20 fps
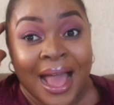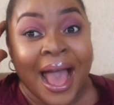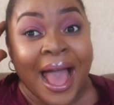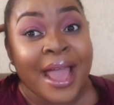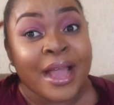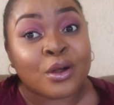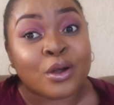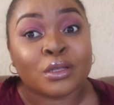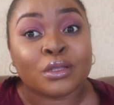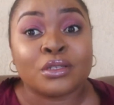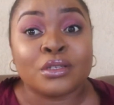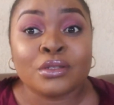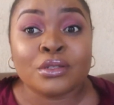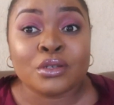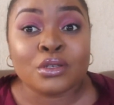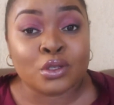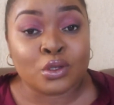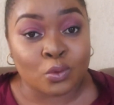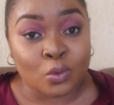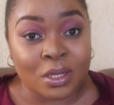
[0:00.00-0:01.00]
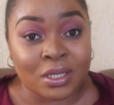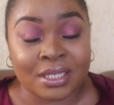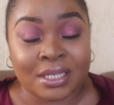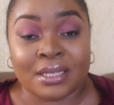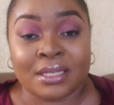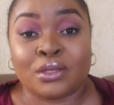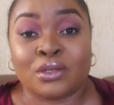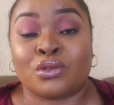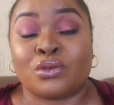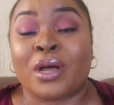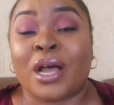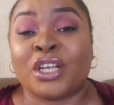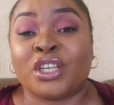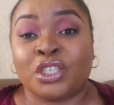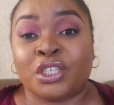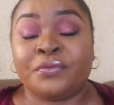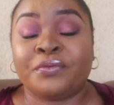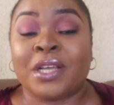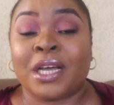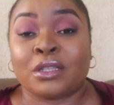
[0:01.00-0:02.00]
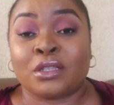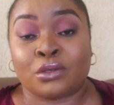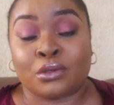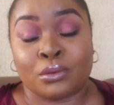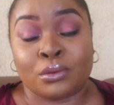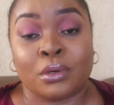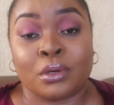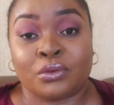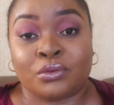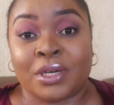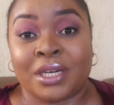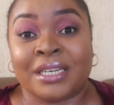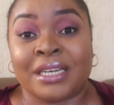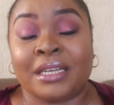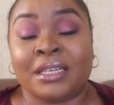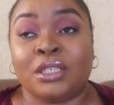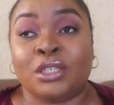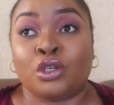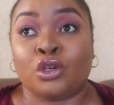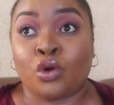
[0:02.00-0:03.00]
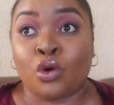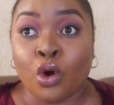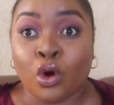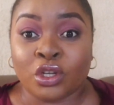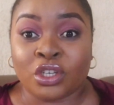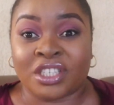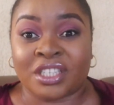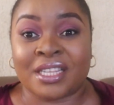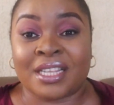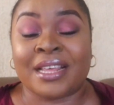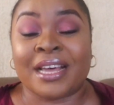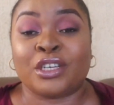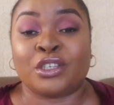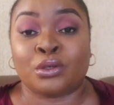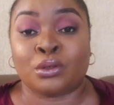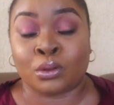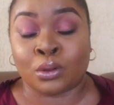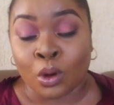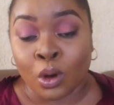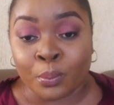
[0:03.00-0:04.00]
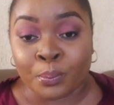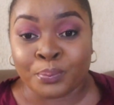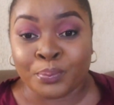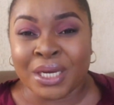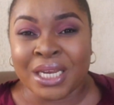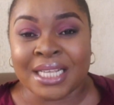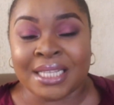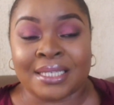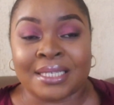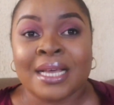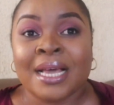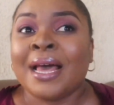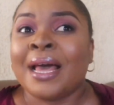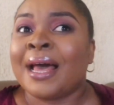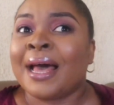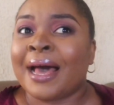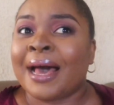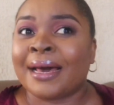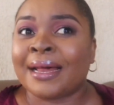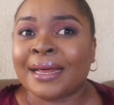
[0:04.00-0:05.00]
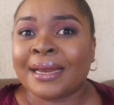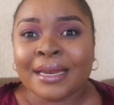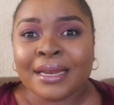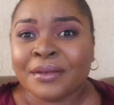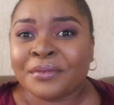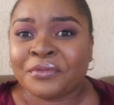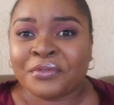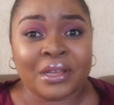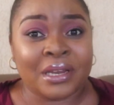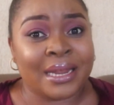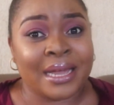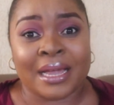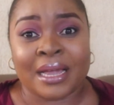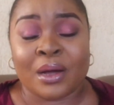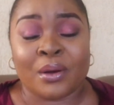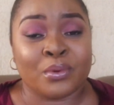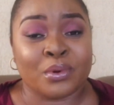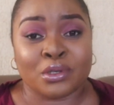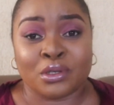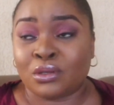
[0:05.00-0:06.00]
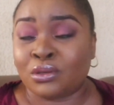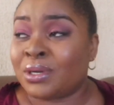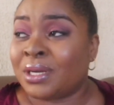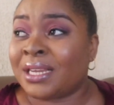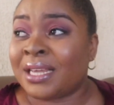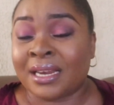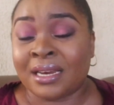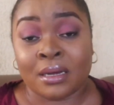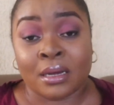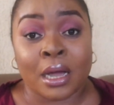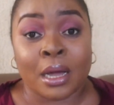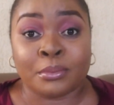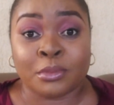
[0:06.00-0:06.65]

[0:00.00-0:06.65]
I continued squatting to achieve that 200 that the coach said I should complete, and I didn't feel like I was doing any harm